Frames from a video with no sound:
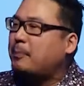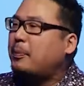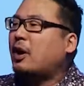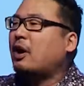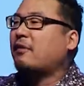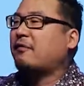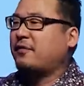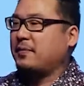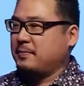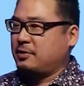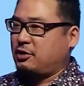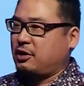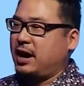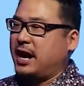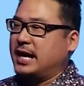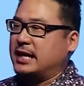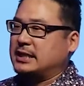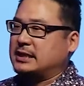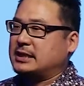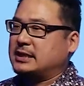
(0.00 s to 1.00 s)
apart from
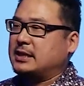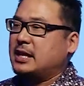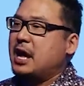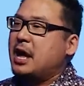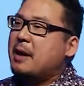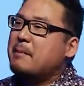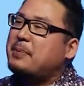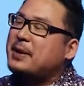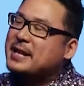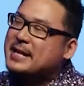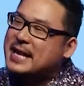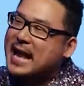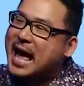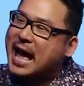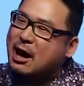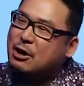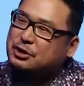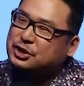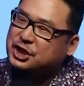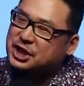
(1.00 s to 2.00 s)
Christ. But
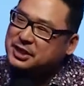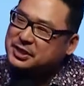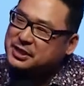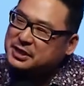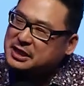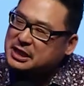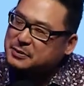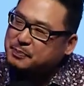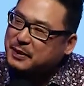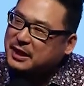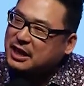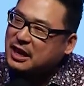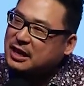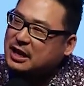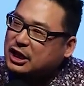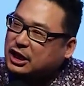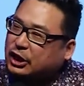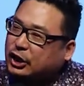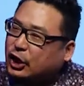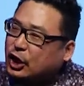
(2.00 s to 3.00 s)
now Jesus has
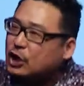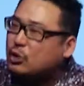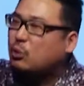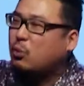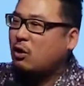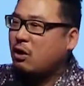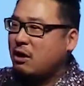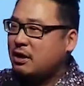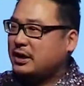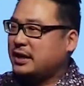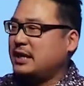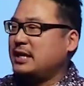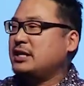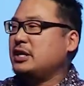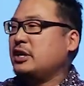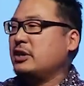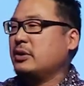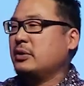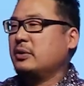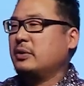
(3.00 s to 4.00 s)
begun a good work
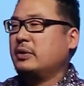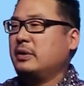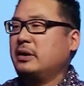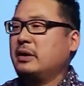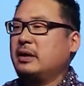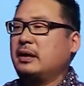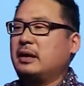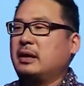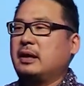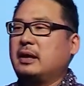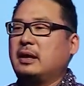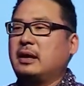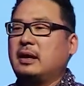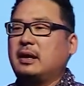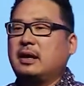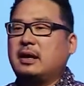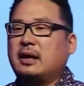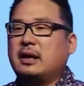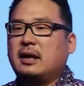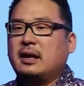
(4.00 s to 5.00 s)
in you.
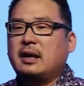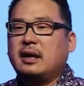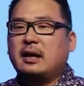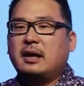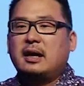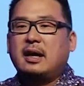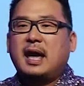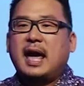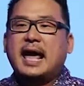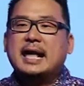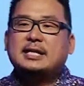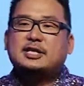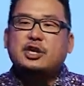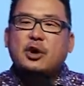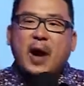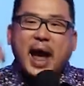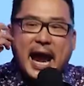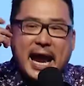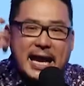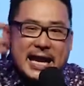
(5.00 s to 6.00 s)
And
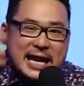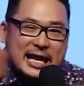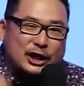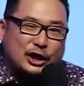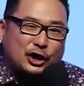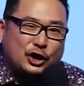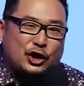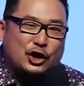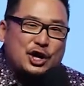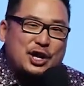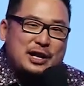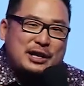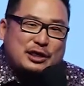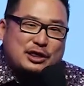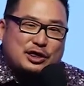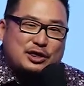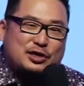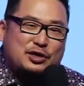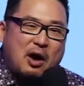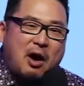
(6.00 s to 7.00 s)
so any
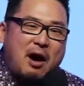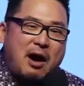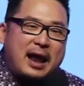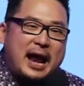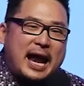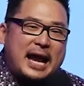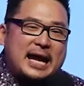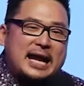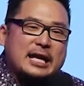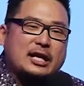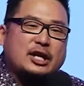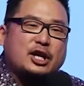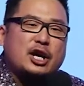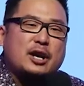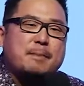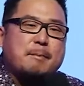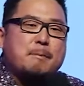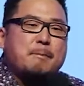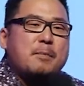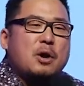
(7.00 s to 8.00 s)
good thought, any
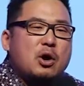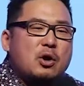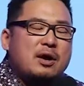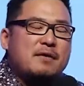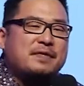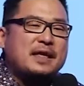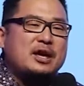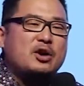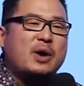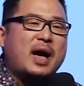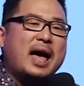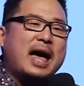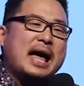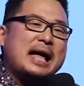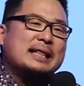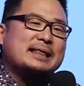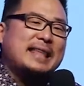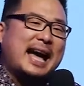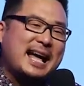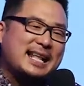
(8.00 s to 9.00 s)
good motive that you
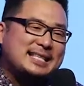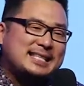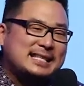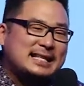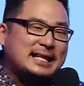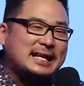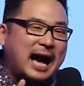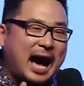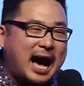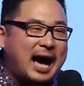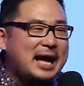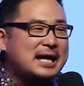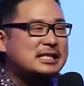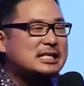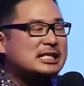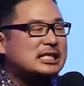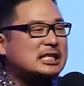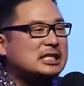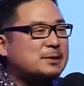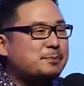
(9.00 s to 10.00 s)
have, that's
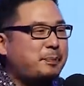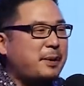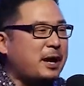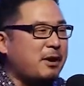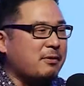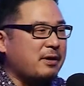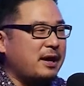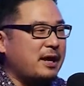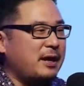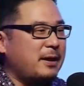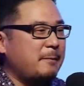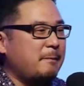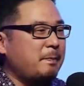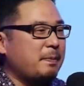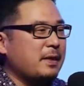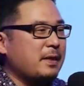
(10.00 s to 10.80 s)
God's Spirit